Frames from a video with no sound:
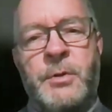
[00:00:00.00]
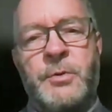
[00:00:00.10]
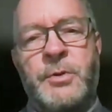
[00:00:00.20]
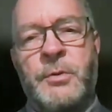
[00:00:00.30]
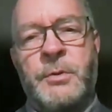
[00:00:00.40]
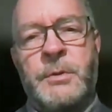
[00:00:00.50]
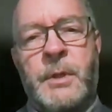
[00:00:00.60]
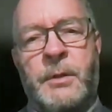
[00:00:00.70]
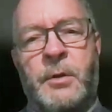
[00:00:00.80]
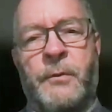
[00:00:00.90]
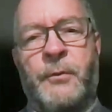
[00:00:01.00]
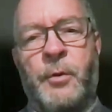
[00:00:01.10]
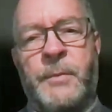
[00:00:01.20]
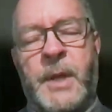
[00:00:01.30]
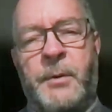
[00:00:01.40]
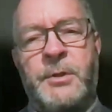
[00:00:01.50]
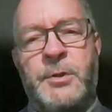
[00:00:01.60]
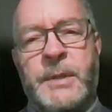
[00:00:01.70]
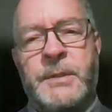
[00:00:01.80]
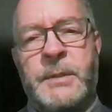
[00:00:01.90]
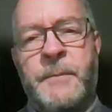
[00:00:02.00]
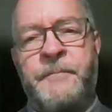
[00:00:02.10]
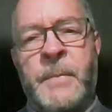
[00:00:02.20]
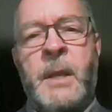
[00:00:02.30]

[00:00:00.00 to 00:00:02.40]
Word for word: users and confirm their interest.